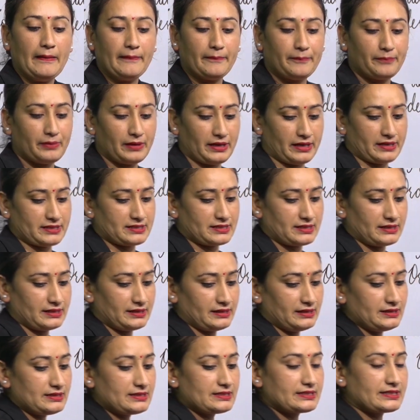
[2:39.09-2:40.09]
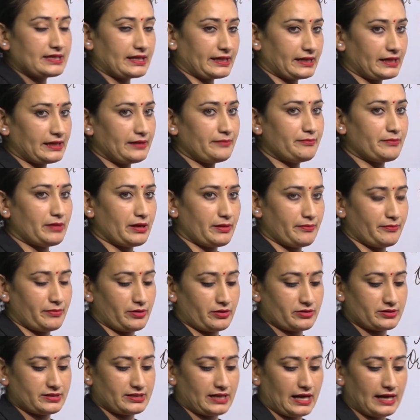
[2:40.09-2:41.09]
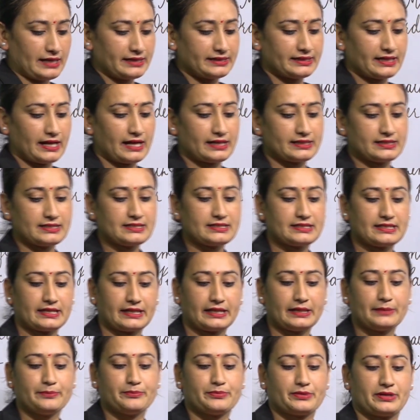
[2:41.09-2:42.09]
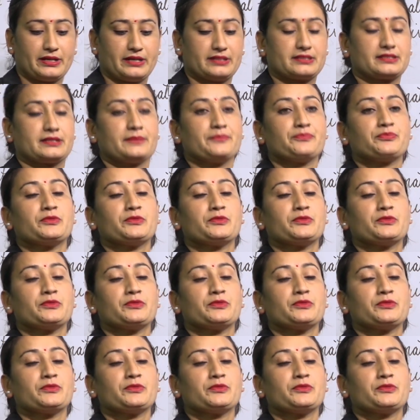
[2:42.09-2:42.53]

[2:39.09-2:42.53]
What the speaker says: place, in second members, right? They are the second place.